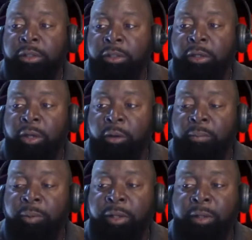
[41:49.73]
you know.
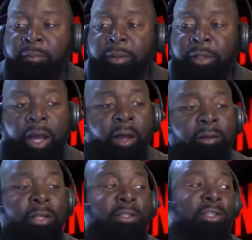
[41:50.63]
But y'all,
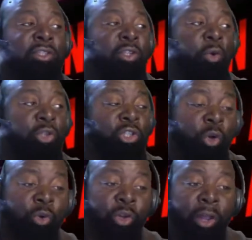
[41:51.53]
they're just going to
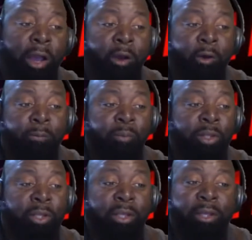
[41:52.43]
show you, y'all.
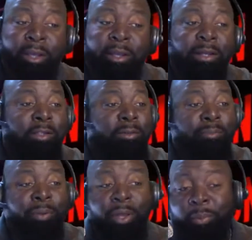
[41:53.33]
It is
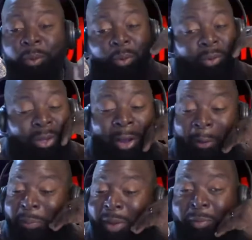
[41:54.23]
people
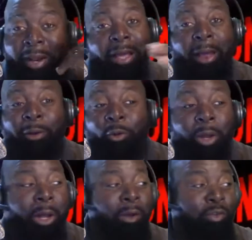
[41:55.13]
ain't got no
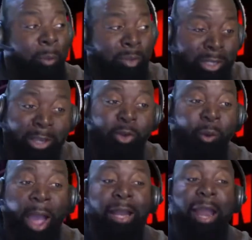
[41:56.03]
love. So I'm gonna tell you
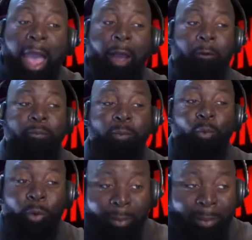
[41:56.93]
right now,
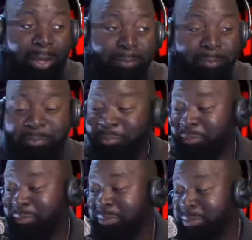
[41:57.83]
women,
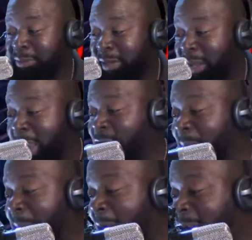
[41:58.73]

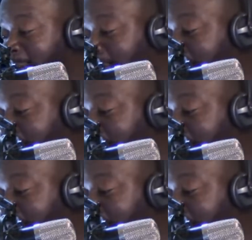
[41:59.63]
everybody,